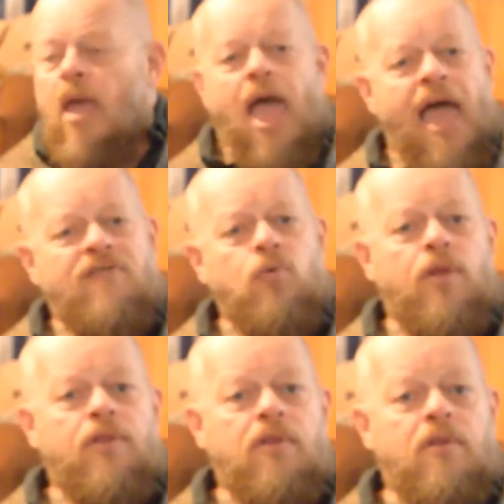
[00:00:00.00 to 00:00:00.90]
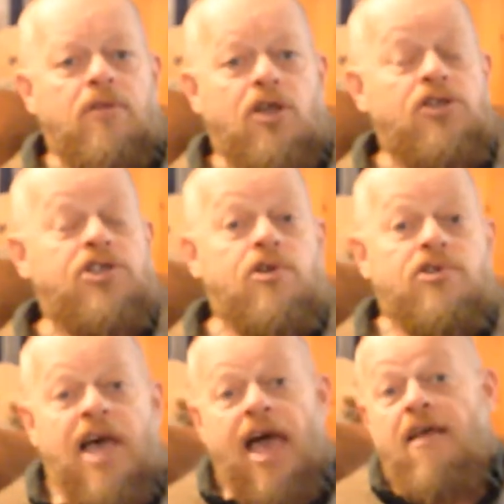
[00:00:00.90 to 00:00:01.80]
everyone considers
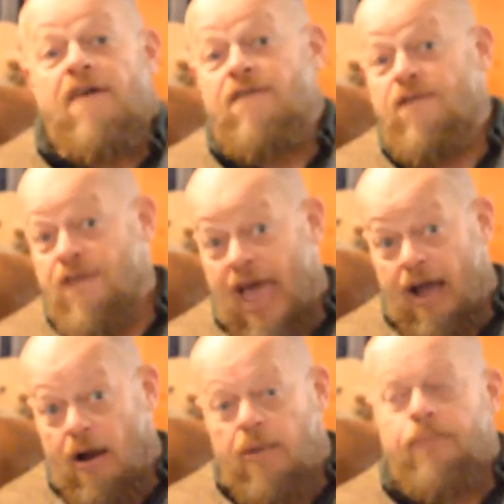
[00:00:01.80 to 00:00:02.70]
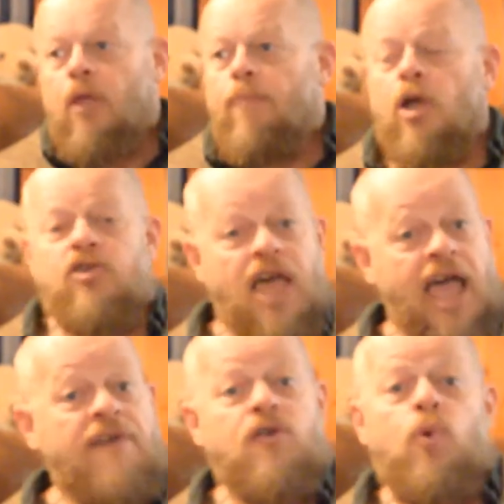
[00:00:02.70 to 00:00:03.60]
that fair because
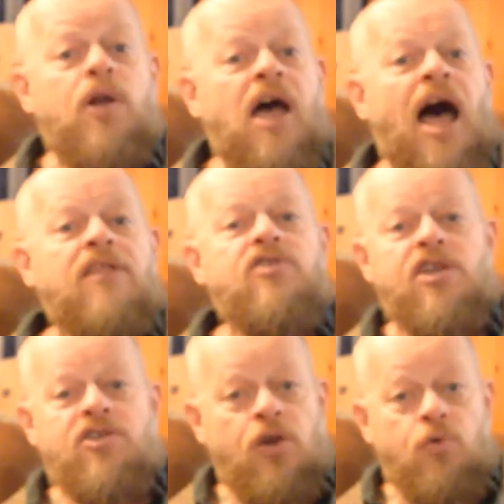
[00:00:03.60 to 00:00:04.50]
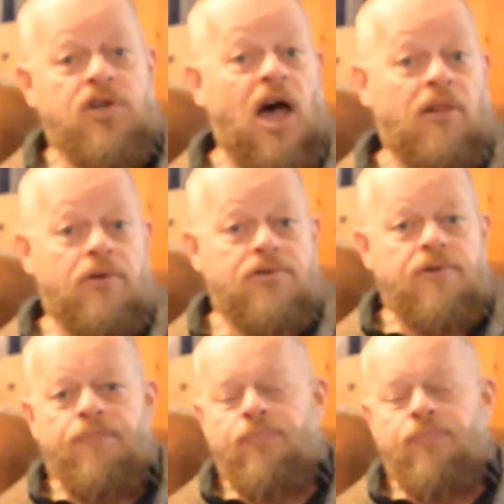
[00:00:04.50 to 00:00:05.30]
everyone got $600.